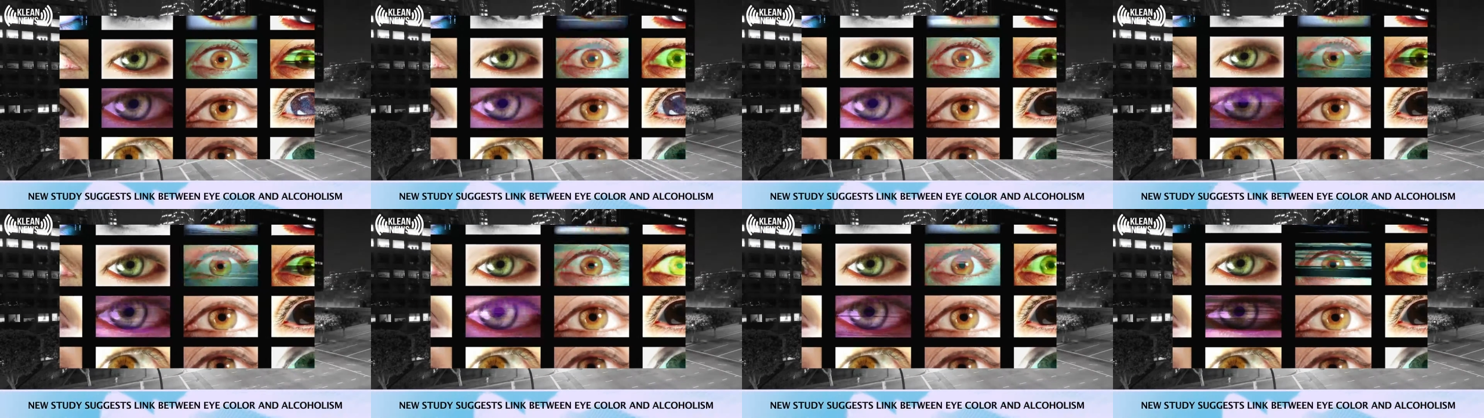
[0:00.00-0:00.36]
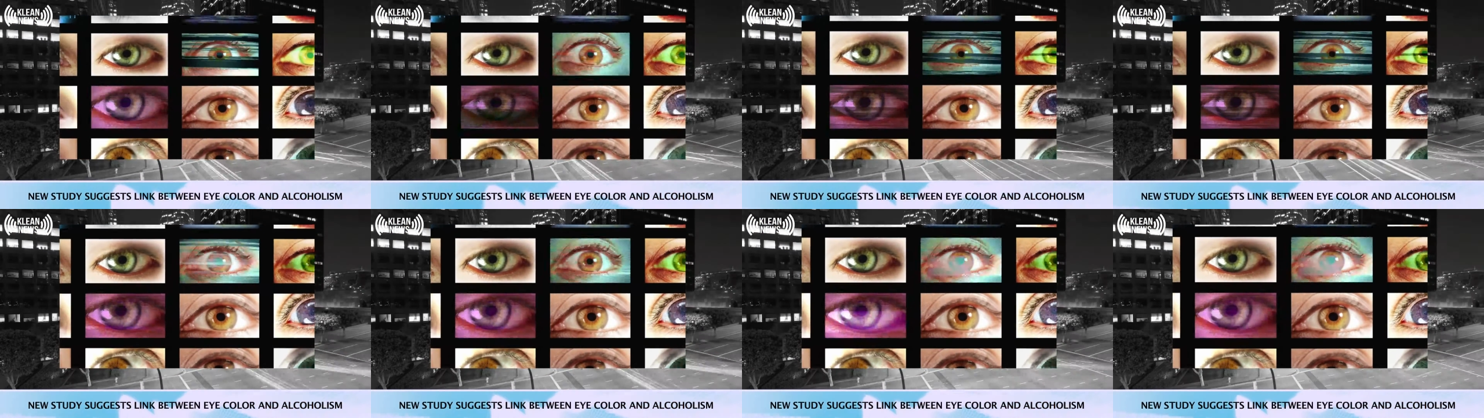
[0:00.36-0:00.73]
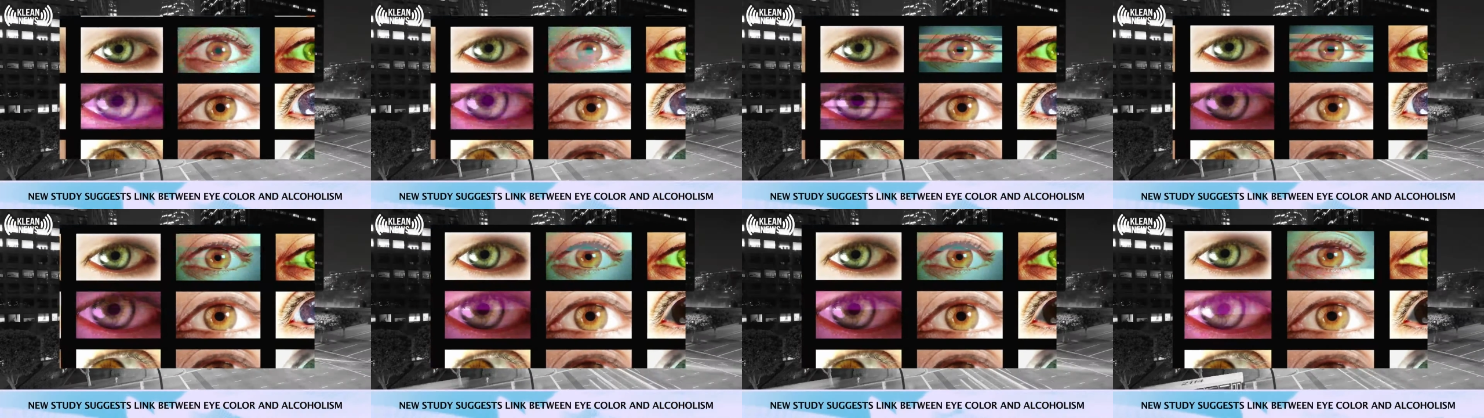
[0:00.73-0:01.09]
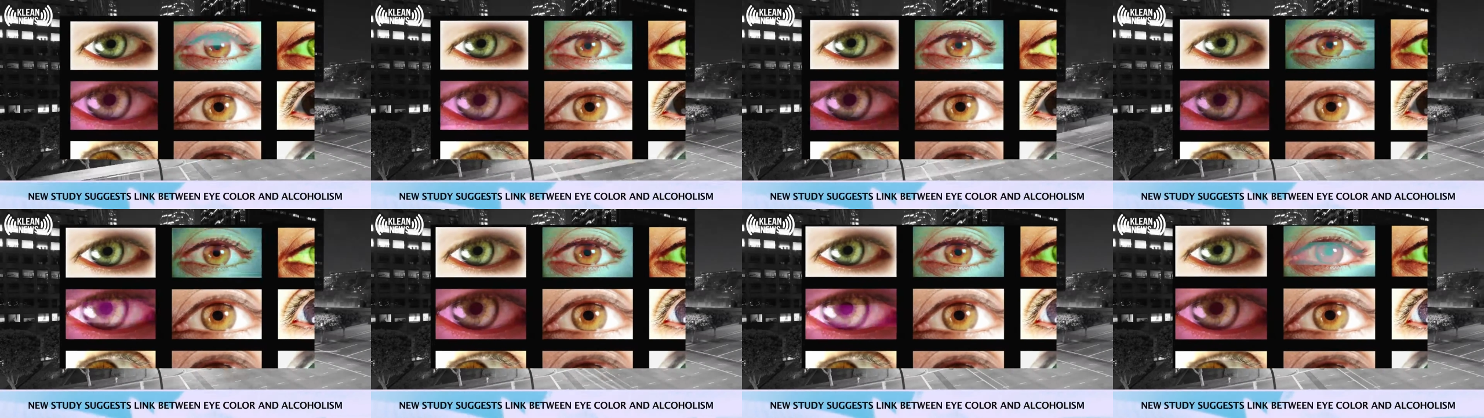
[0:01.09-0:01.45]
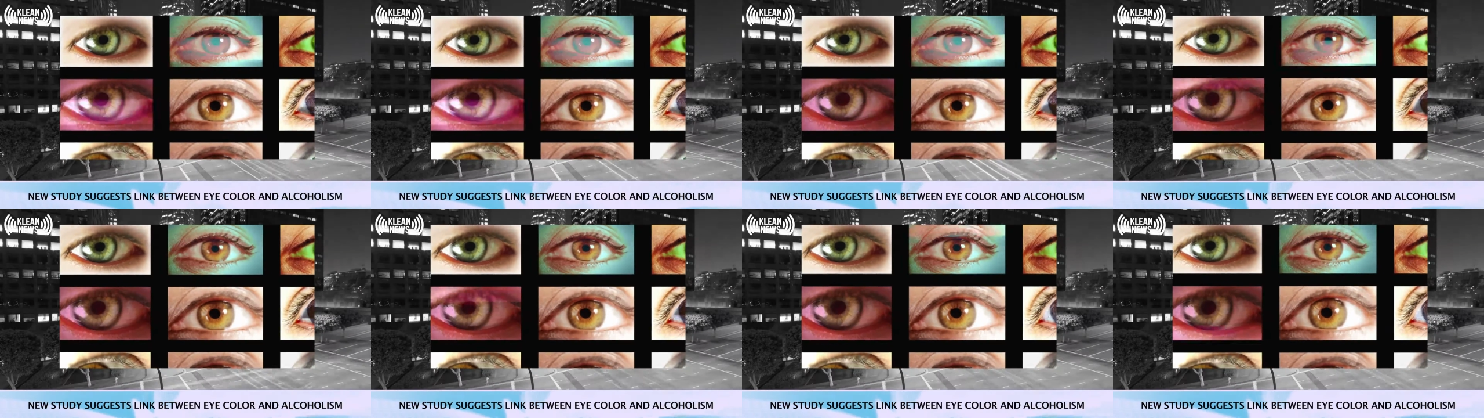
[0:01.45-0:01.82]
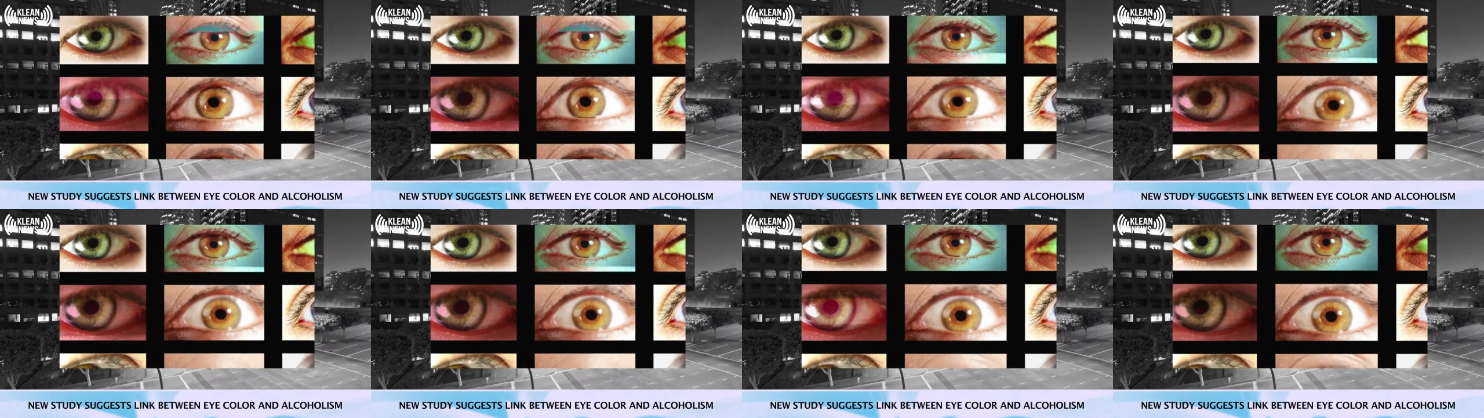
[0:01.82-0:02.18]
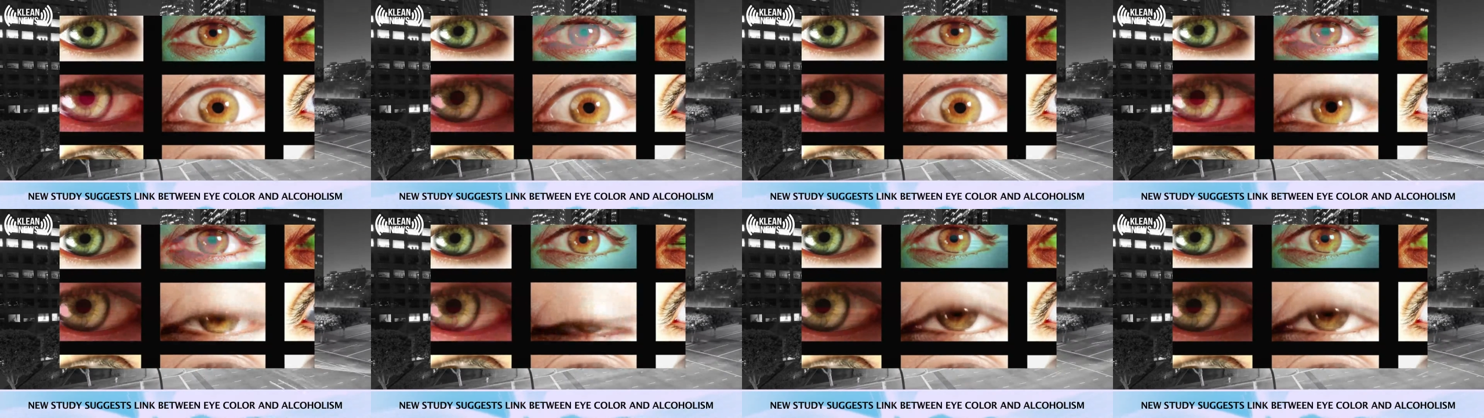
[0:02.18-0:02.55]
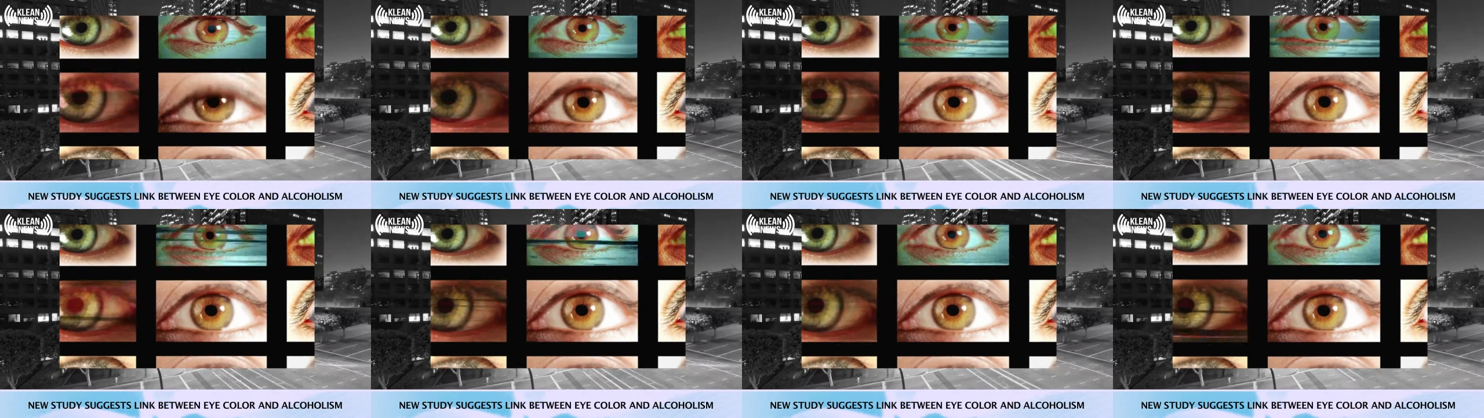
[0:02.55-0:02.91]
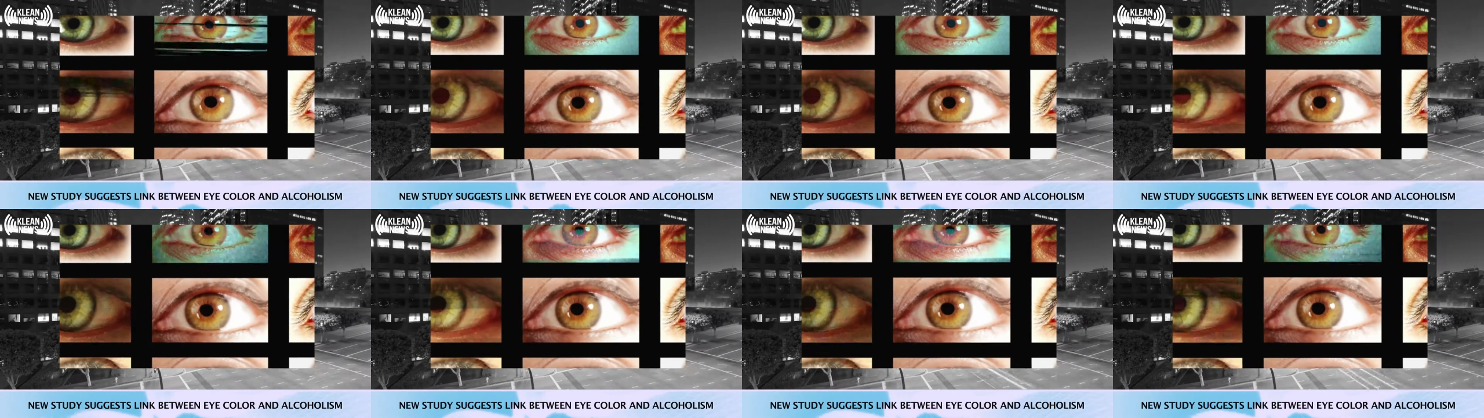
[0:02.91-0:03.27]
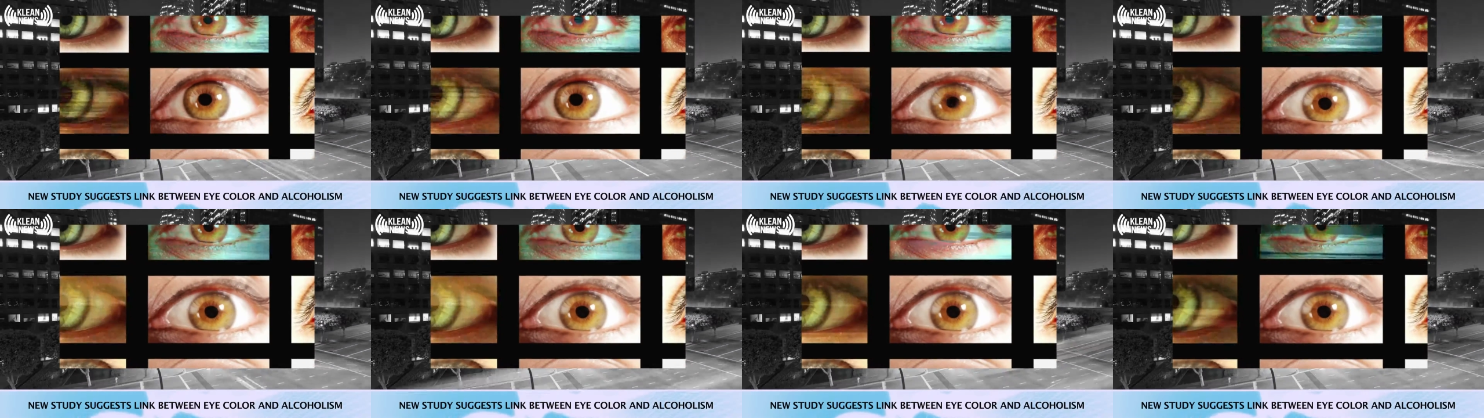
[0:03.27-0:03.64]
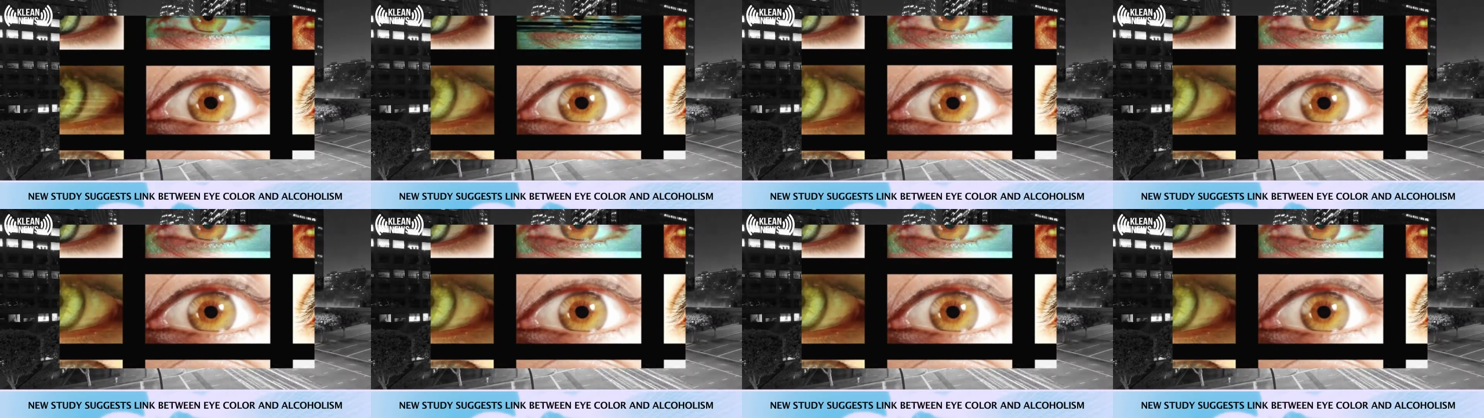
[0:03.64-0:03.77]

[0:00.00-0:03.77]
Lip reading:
Nobody's mouth can be seen.